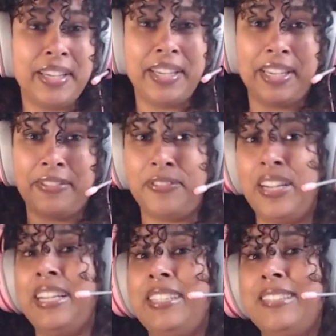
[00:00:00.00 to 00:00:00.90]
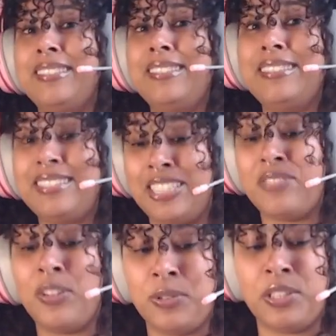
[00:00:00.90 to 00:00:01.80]
if I
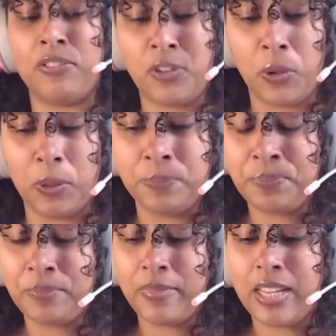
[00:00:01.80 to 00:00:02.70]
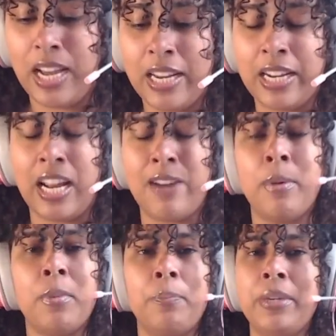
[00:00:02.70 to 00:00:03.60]
just fell to the floor. And then I
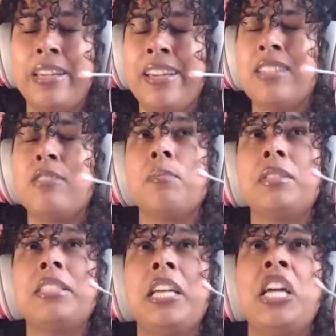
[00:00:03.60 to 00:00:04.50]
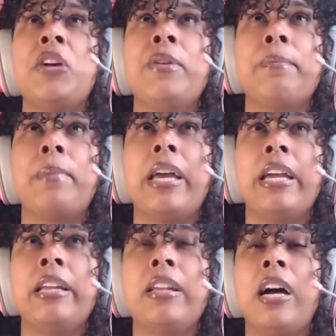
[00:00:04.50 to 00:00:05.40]
remember being in some searing
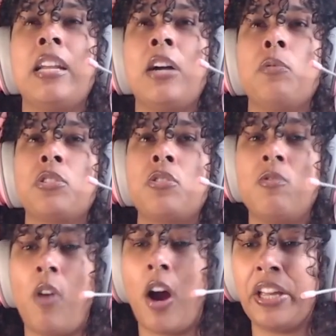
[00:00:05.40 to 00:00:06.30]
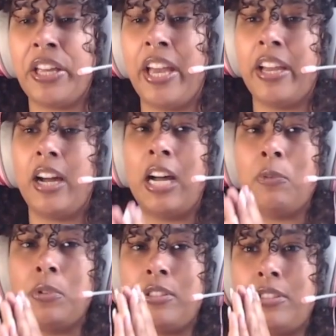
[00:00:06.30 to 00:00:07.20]
pain and I was crying. I
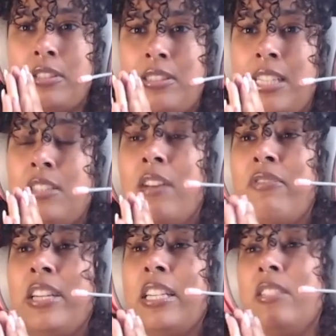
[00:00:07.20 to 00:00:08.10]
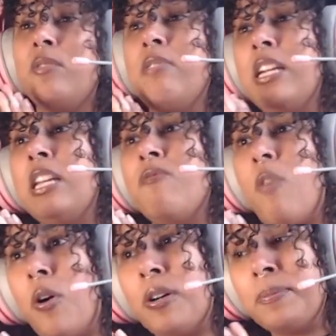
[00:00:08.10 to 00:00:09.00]
was just like, something is really
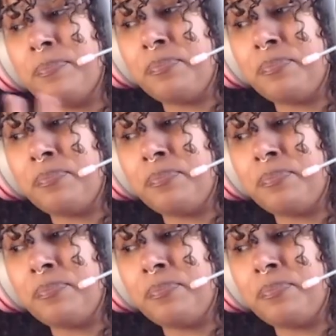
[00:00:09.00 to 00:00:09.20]
wrong.